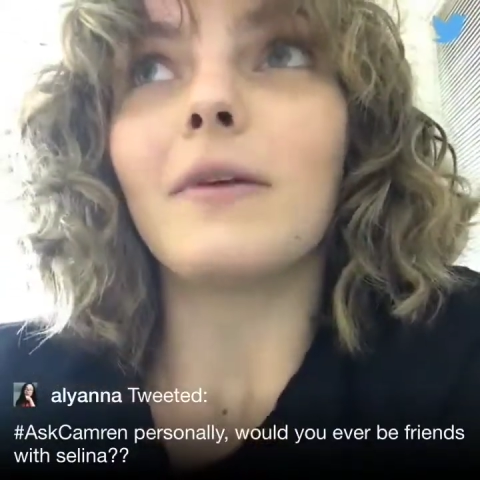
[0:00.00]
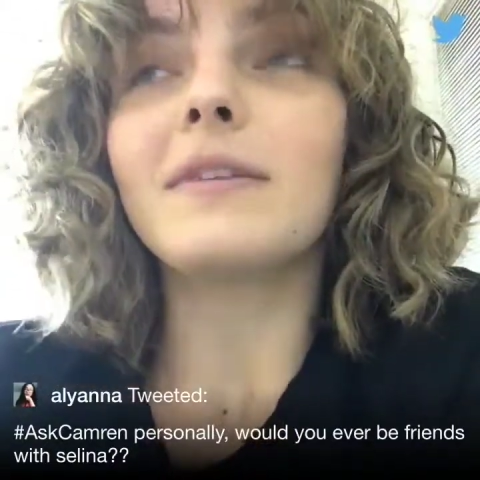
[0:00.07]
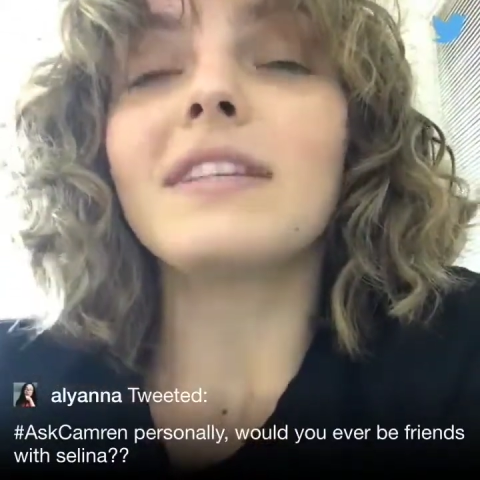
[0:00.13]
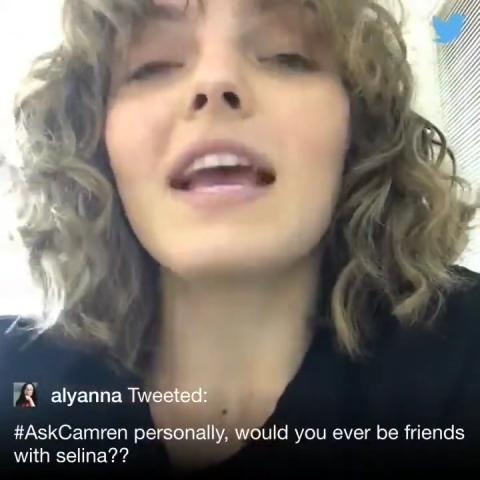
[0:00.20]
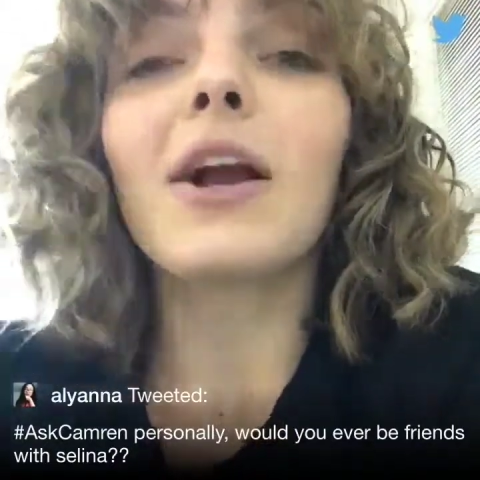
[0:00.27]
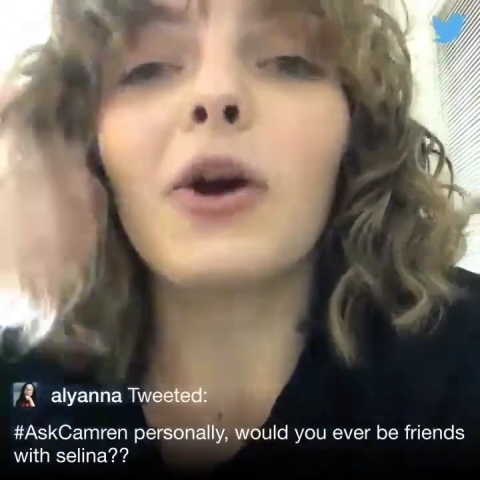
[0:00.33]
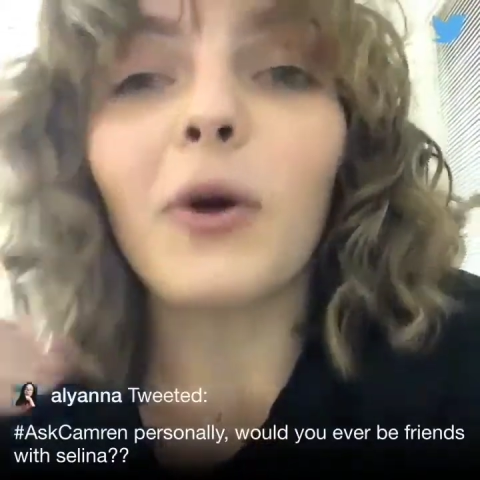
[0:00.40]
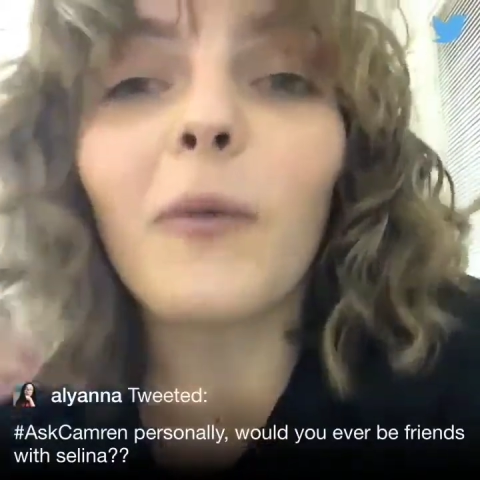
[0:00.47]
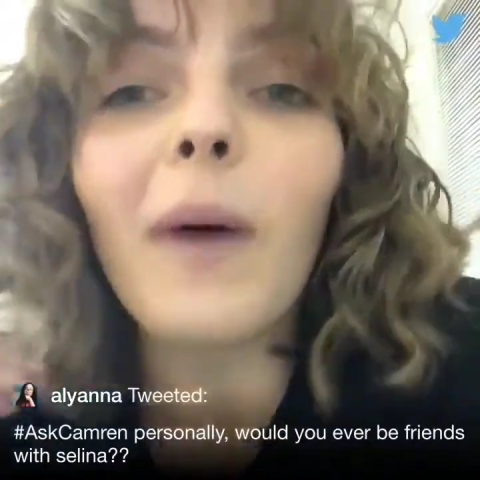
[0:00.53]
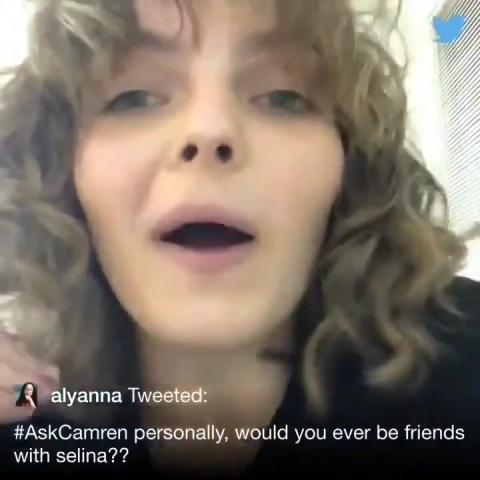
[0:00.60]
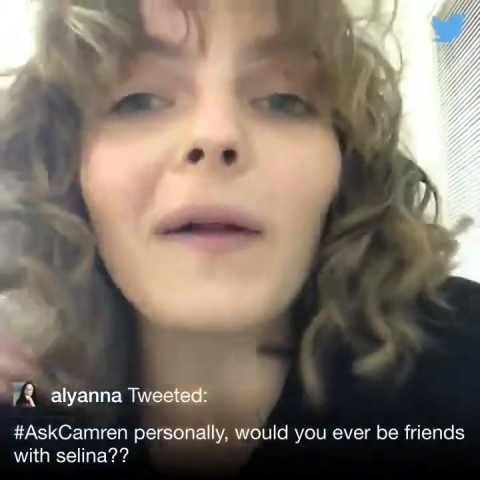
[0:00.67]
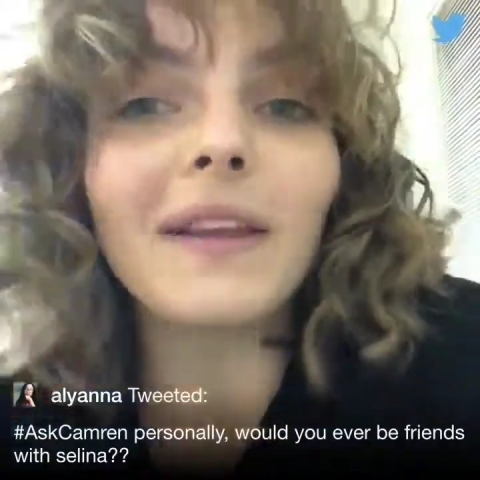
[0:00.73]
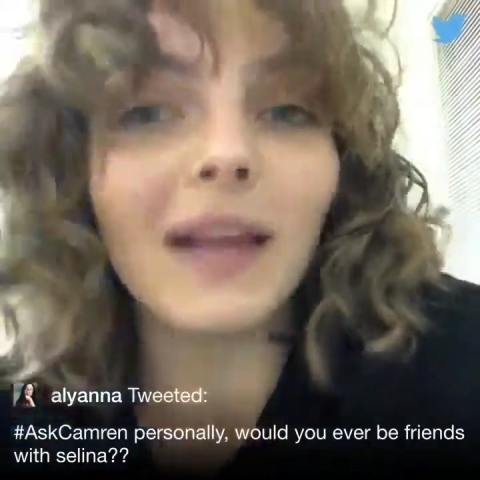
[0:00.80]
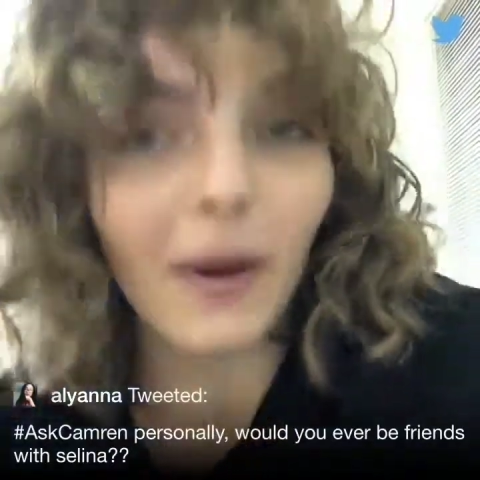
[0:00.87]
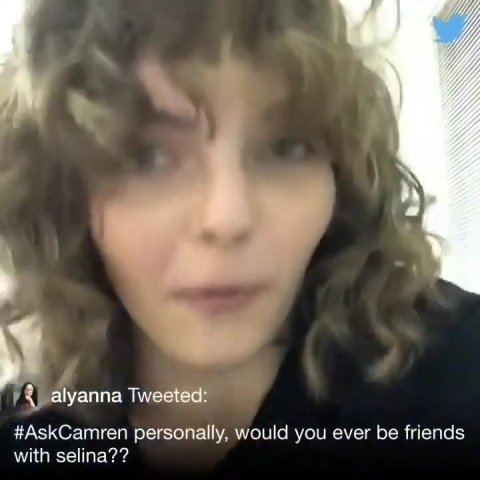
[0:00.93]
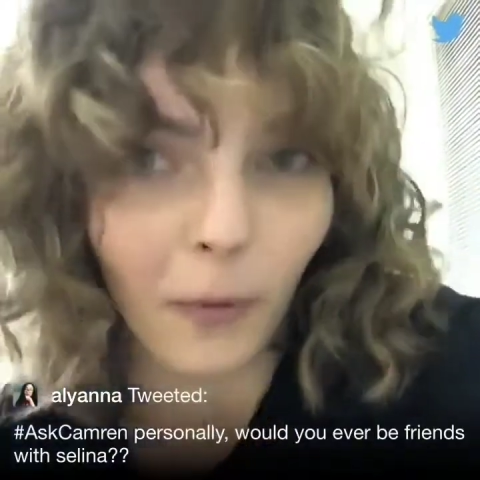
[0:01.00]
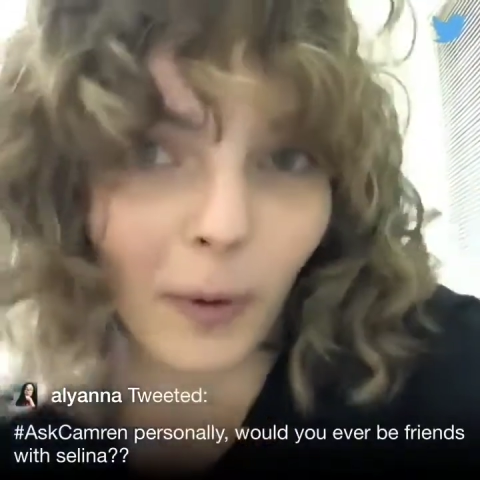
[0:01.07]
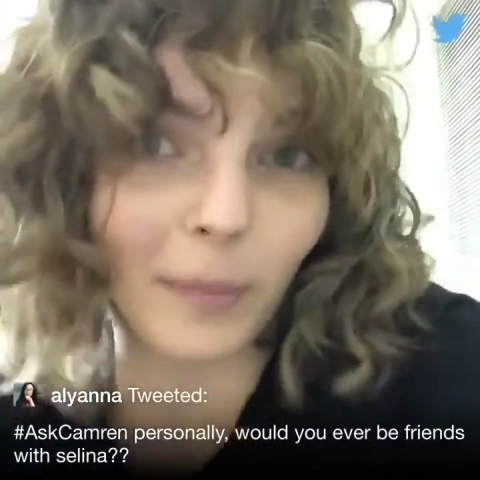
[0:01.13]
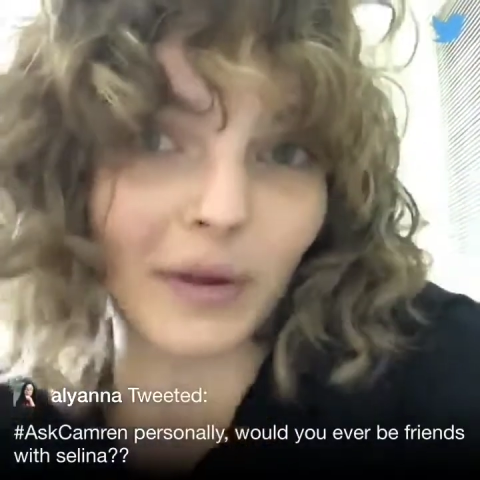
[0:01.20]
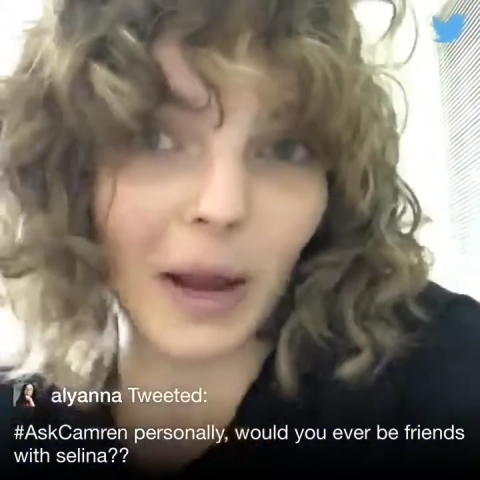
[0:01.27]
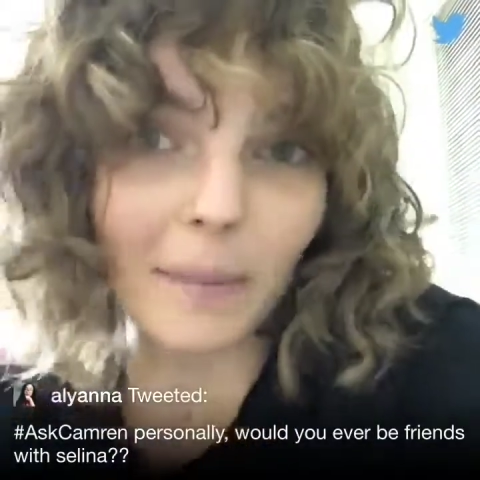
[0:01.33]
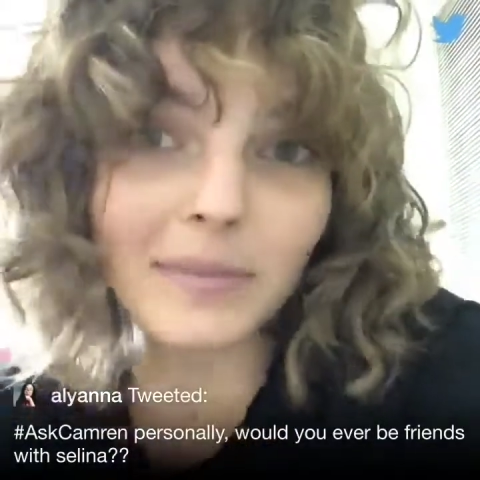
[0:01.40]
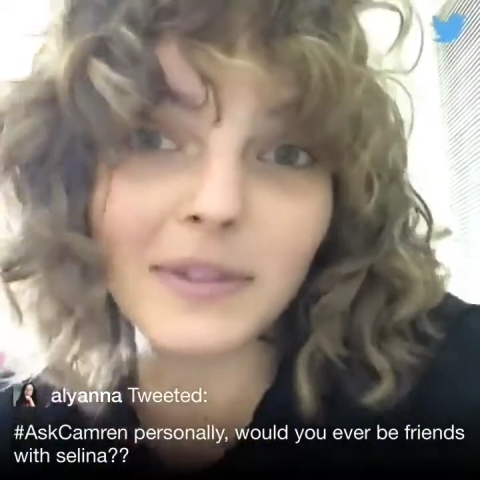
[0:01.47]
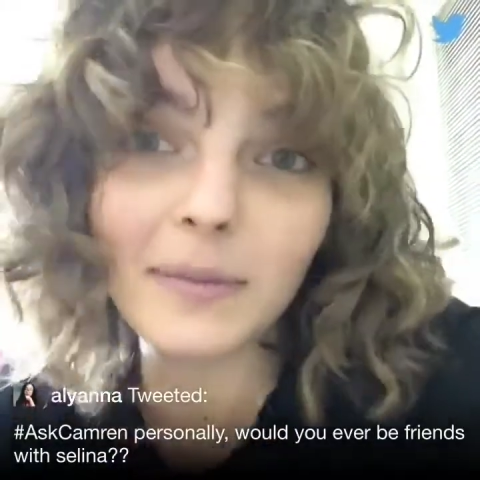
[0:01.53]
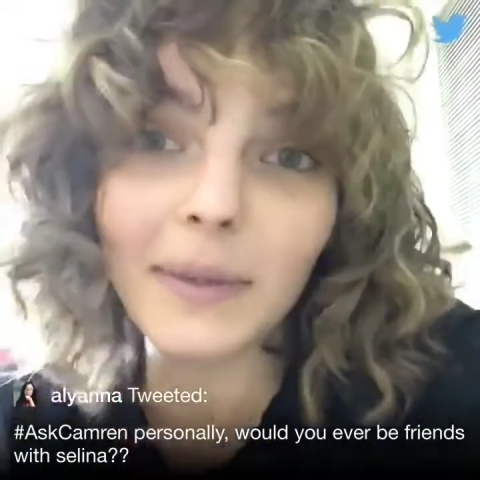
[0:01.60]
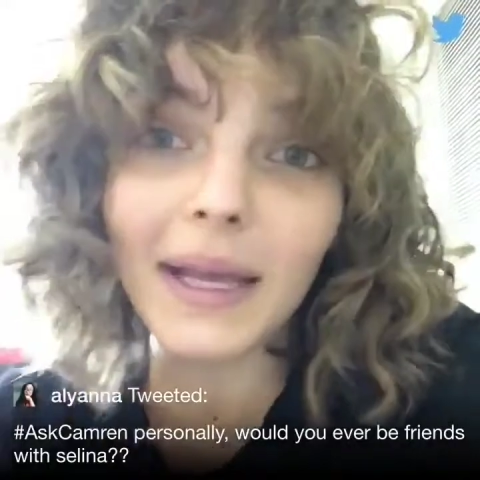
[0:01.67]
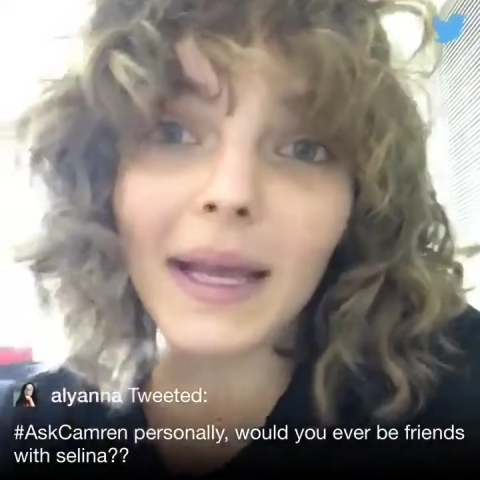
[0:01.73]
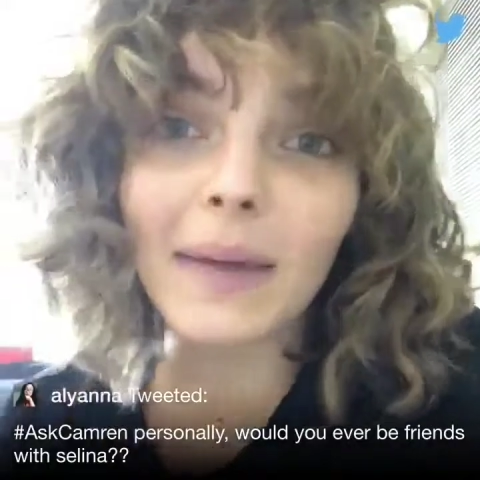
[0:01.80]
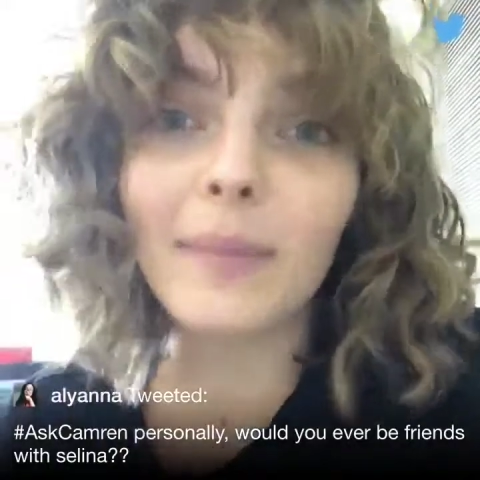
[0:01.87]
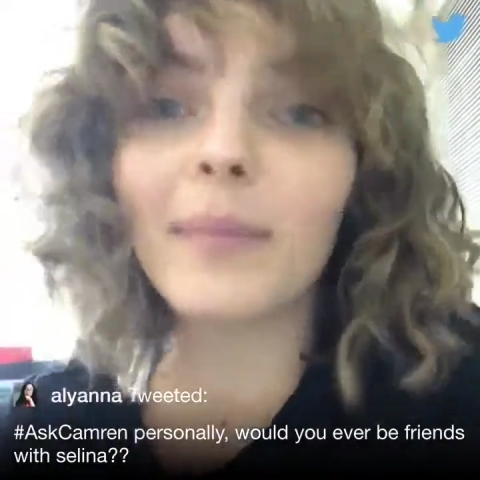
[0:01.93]
it would take her a while to get warmed up to
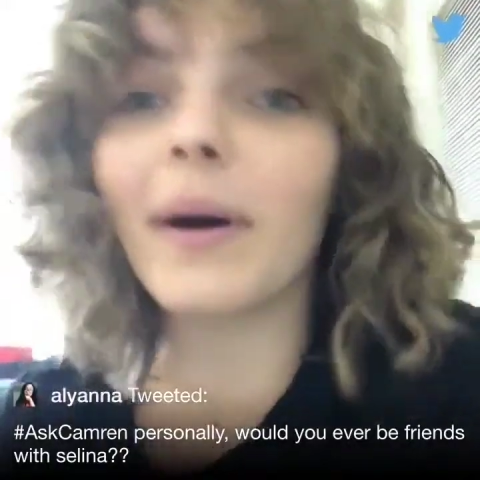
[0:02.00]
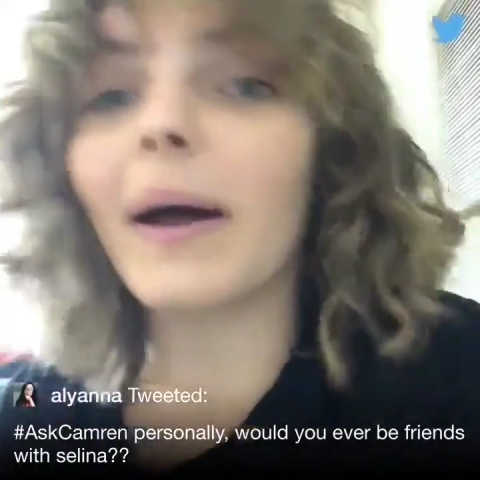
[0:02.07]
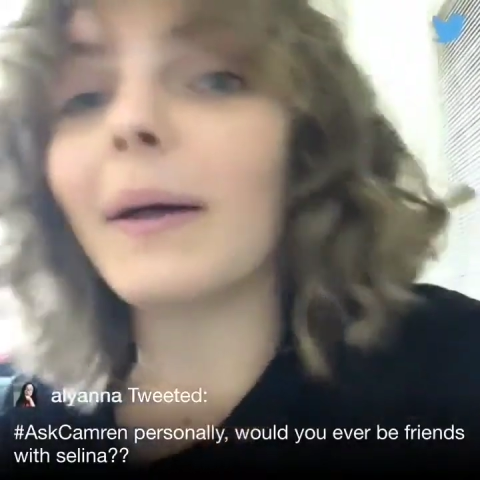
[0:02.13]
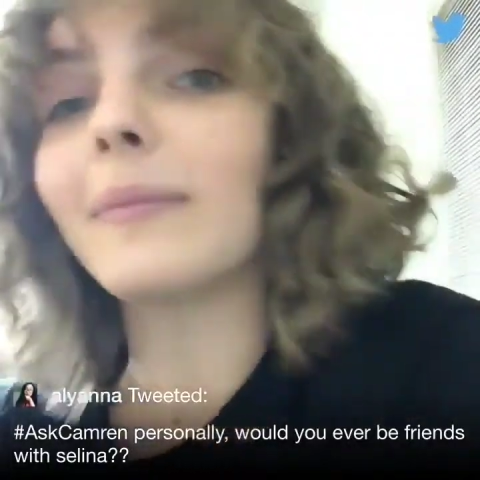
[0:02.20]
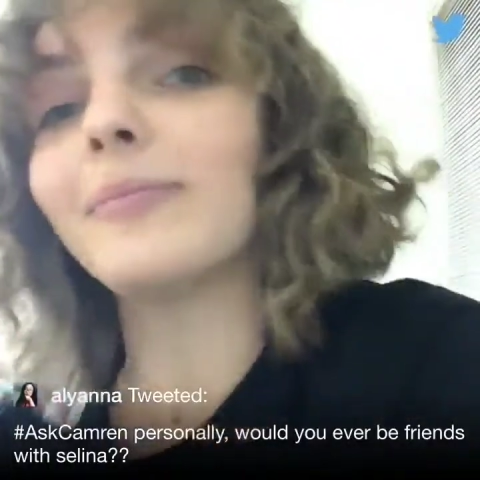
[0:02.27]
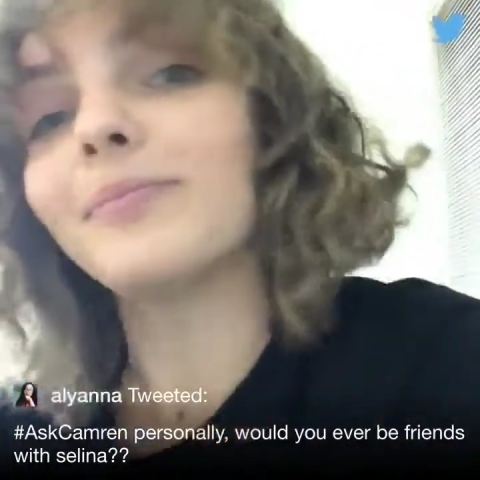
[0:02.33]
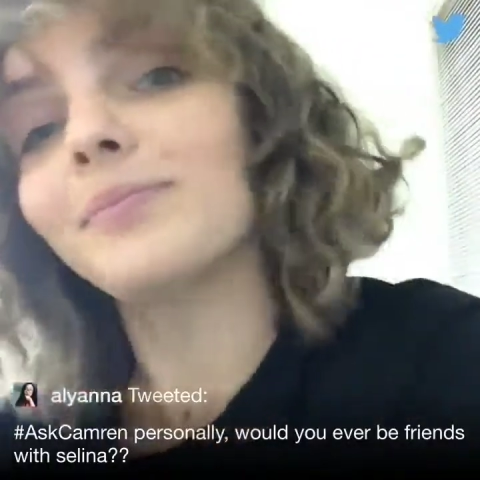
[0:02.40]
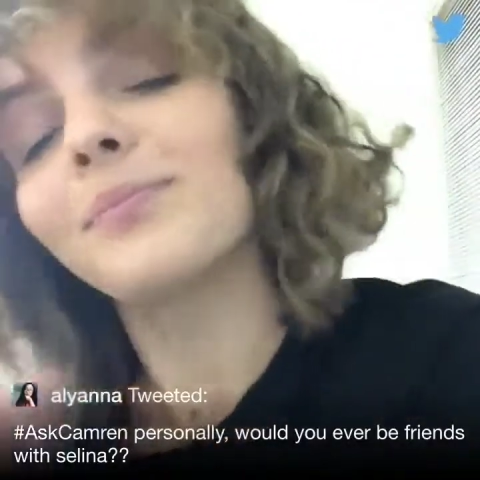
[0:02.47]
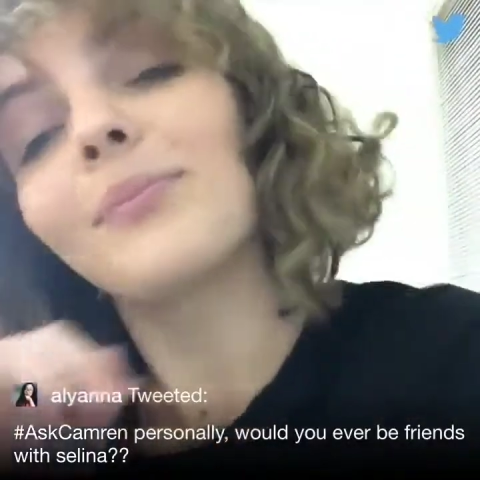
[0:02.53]
me, but